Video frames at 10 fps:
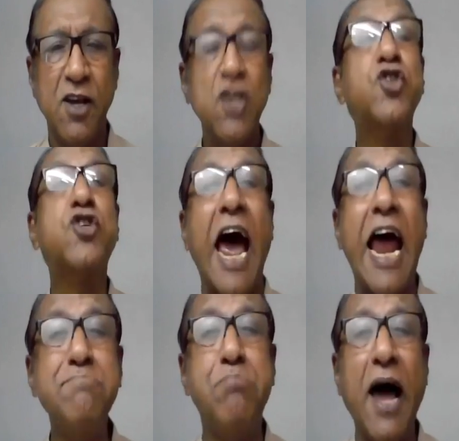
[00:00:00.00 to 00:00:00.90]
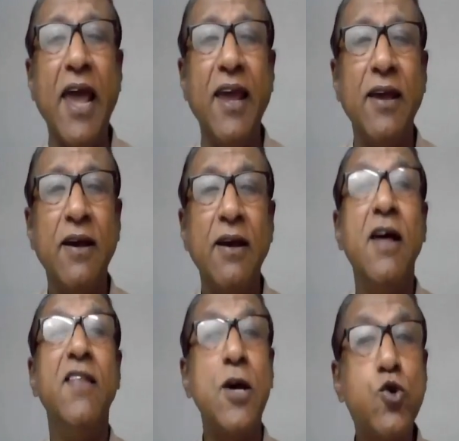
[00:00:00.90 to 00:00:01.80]
Stand by
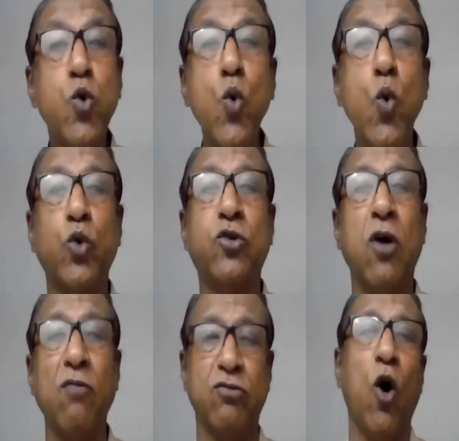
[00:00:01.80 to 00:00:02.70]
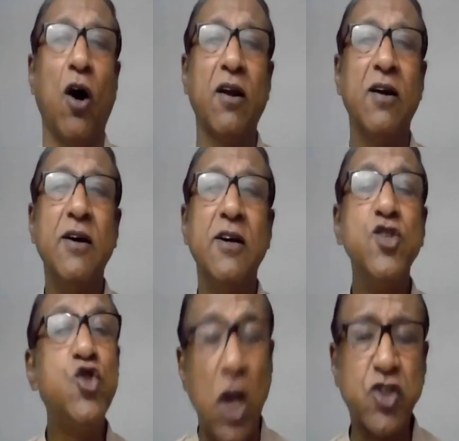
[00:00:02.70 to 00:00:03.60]
the truth of God,
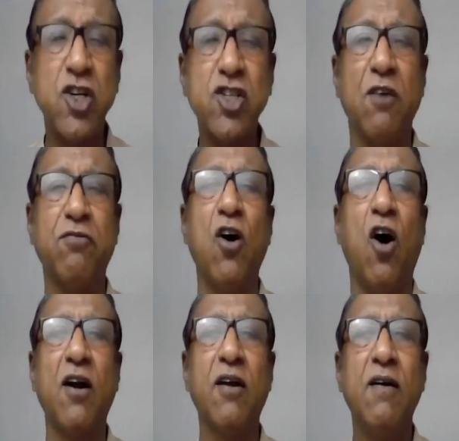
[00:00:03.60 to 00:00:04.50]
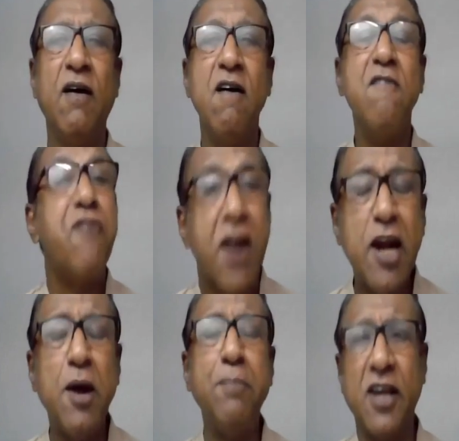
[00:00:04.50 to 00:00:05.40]
justice of God,
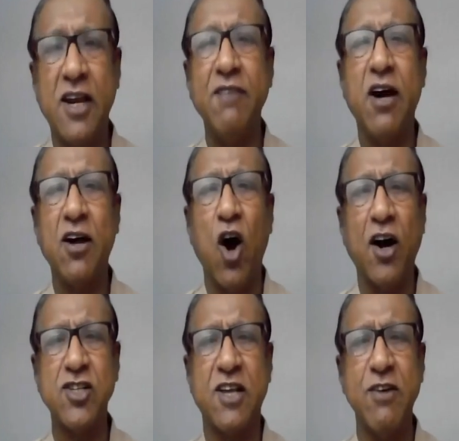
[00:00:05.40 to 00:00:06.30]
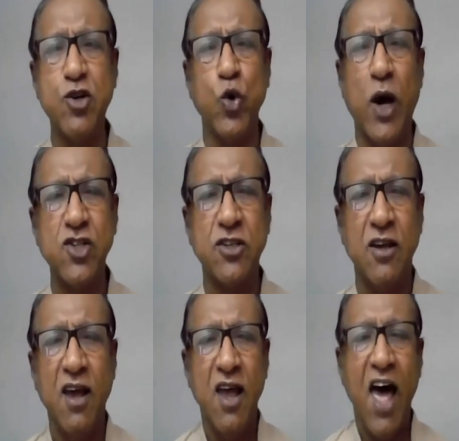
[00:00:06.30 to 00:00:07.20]
freedom God has given to
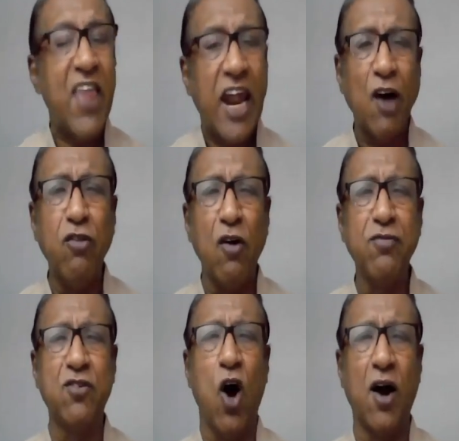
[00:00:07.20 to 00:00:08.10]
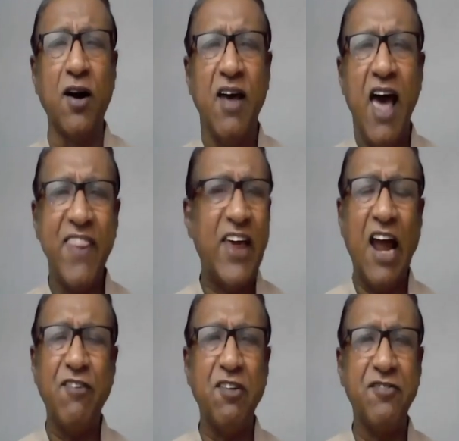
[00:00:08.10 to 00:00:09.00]
us, and the love of God and the
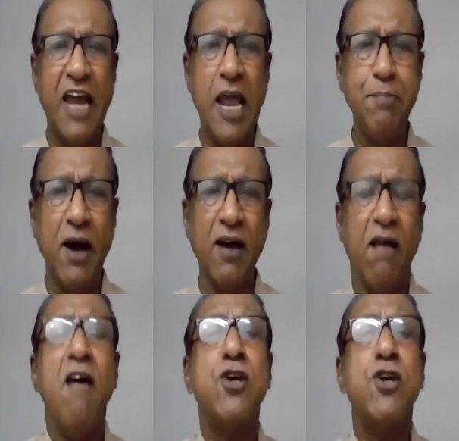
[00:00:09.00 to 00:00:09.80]
love of neighbor,